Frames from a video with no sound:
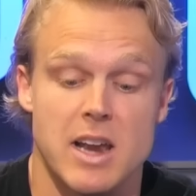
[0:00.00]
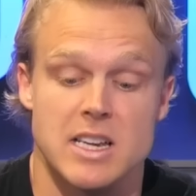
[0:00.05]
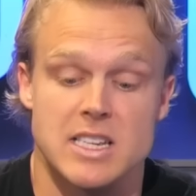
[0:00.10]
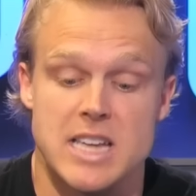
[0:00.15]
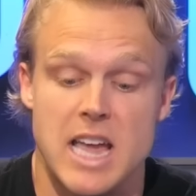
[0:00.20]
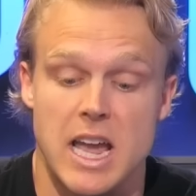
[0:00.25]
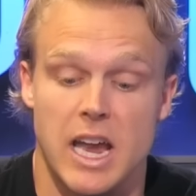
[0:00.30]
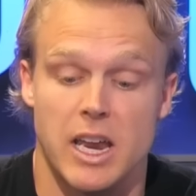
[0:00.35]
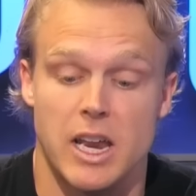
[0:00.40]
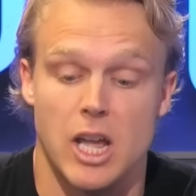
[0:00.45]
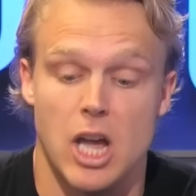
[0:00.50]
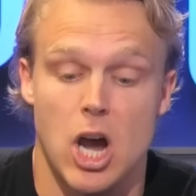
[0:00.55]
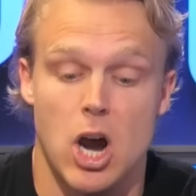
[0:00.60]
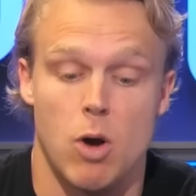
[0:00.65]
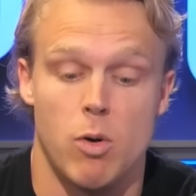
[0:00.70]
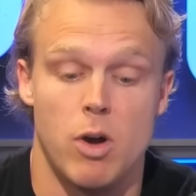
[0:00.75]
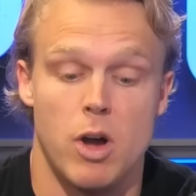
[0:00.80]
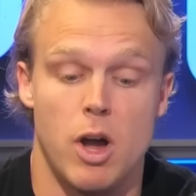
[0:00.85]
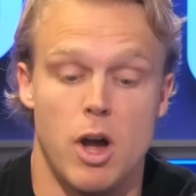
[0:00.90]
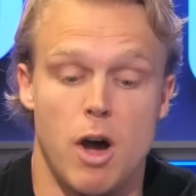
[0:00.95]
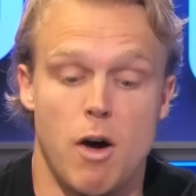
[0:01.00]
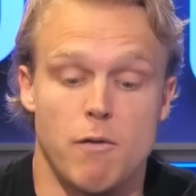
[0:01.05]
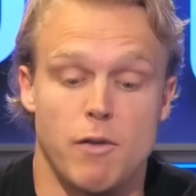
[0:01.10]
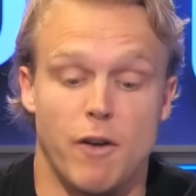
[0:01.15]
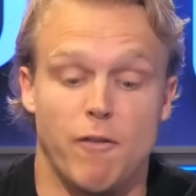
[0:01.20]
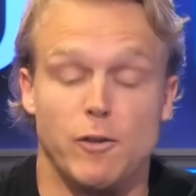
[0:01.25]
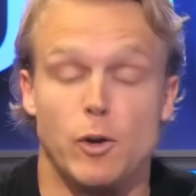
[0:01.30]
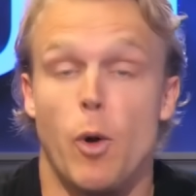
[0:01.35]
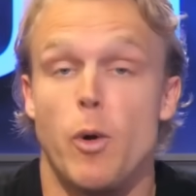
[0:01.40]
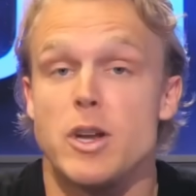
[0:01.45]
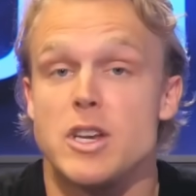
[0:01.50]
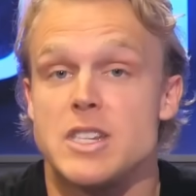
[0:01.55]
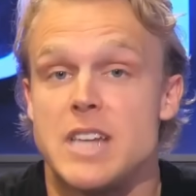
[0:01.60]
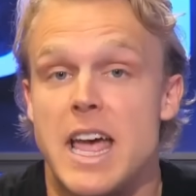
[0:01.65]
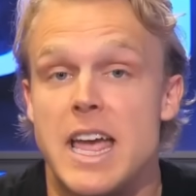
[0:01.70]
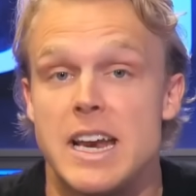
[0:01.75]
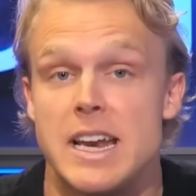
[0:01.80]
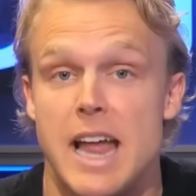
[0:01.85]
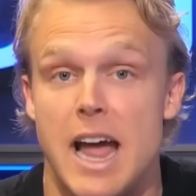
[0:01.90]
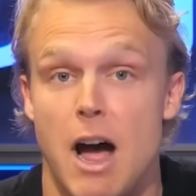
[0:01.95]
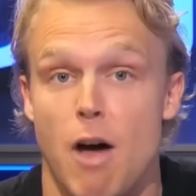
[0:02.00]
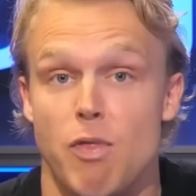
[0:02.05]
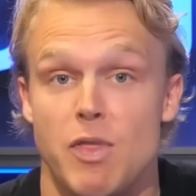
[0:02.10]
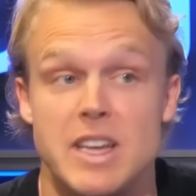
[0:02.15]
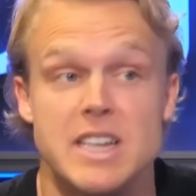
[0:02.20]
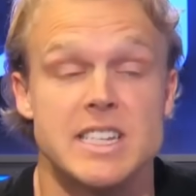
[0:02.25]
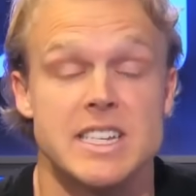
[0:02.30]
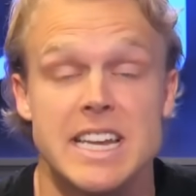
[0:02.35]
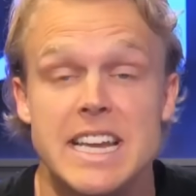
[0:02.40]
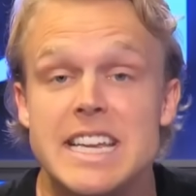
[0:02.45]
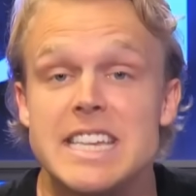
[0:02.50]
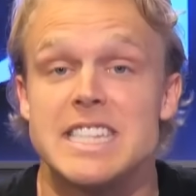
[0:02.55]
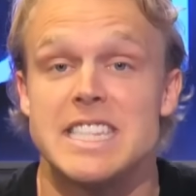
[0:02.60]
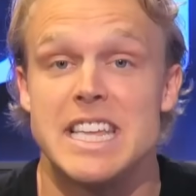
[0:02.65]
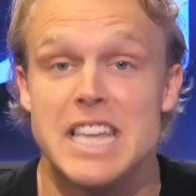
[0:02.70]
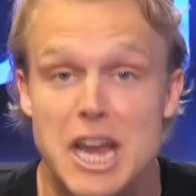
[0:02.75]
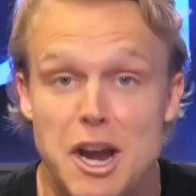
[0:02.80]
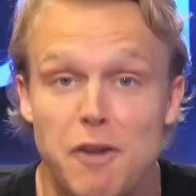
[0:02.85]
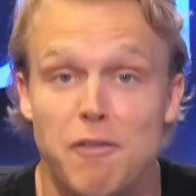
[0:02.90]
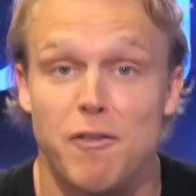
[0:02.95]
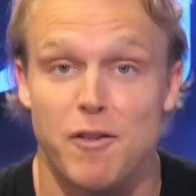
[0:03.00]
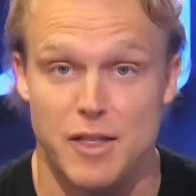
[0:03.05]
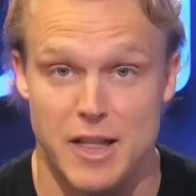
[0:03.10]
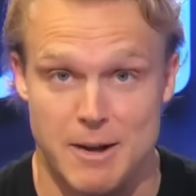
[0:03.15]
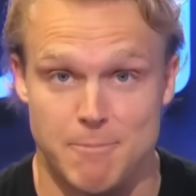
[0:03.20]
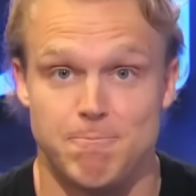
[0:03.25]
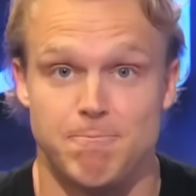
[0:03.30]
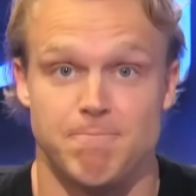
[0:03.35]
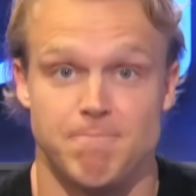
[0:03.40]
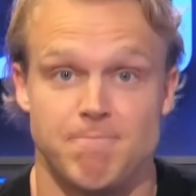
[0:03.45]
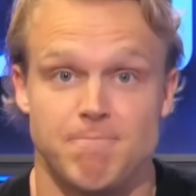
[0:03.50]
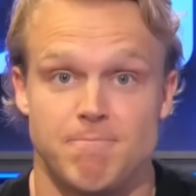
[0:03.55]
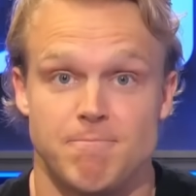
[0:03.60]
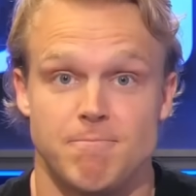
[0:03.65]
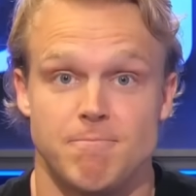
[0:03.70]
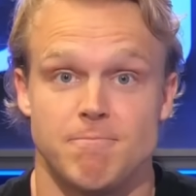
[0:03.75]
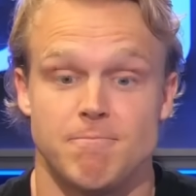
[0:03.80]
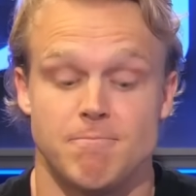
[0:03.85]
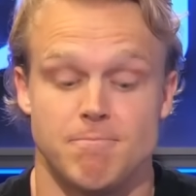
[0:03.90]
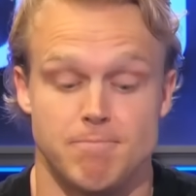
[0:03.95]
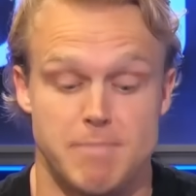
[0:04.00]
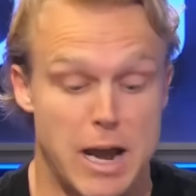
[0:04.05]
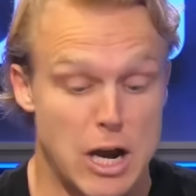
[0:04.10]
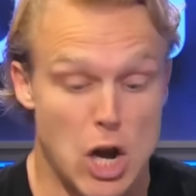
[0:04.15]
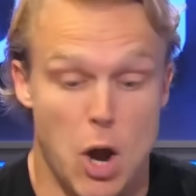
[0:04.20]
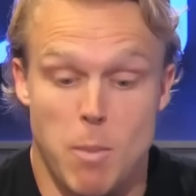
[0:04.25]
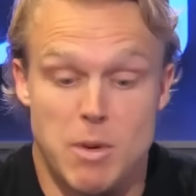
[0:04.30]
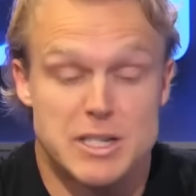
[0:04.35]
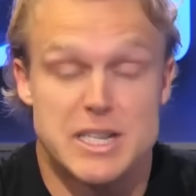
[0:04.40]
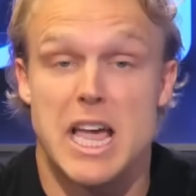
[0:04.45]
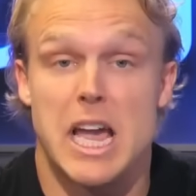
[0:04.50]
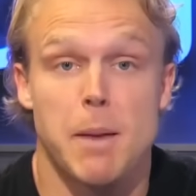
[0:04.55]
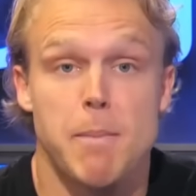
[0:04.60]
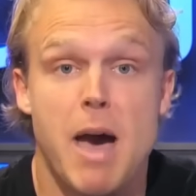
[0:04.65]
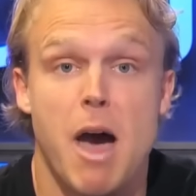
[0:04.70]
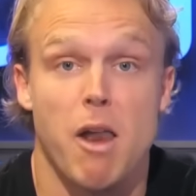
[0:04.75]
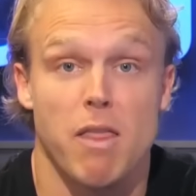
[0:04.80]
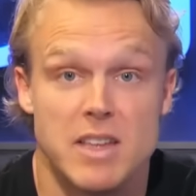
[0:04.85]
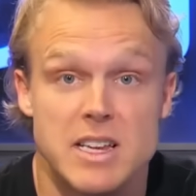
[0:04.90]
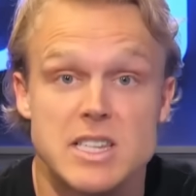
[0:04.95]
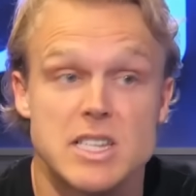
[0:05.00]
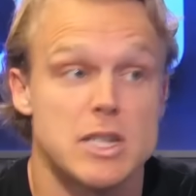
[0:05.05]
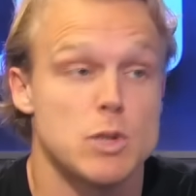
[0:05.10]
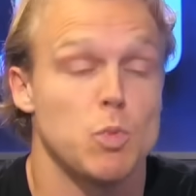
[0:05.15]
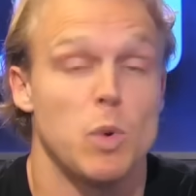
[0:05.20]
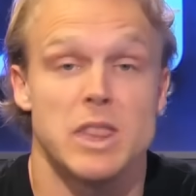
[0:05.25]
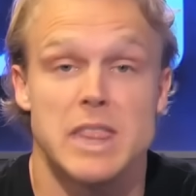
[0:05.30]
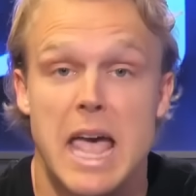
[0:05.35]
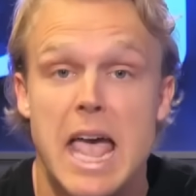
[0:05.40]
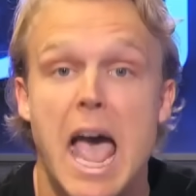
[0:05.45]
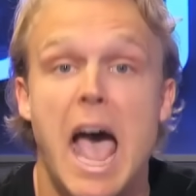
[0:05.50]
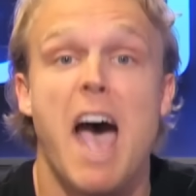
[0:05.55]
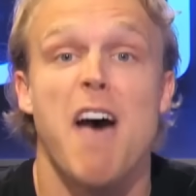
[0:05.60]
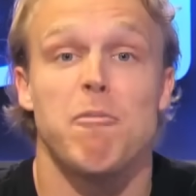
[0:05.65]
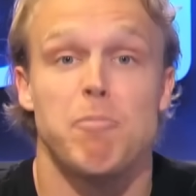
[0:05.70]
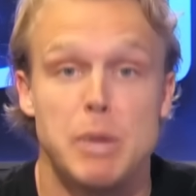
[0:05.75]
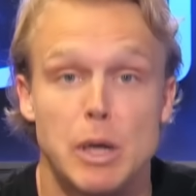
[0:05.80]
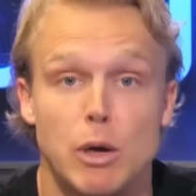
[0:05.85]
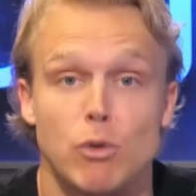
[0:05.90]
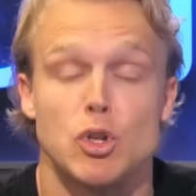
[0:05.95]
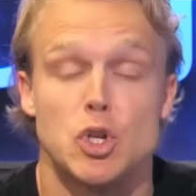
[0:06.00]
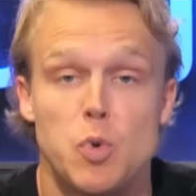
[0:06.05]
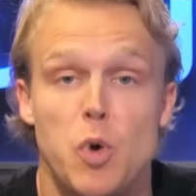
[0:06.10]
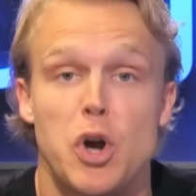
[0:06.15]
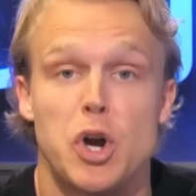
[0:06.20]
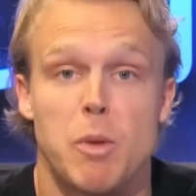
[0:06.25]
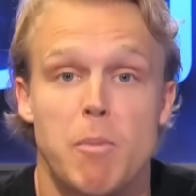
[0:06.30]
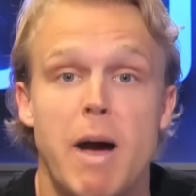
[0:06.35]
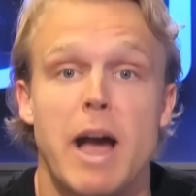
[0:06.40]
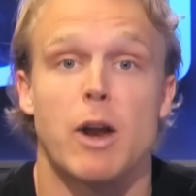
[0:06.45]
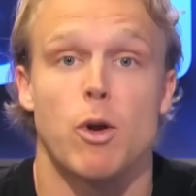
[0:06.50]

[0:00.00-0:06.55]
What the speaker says: second ago, for Florida State now, this is the year for them. Make no mistake about it. This is what they have built to under Mike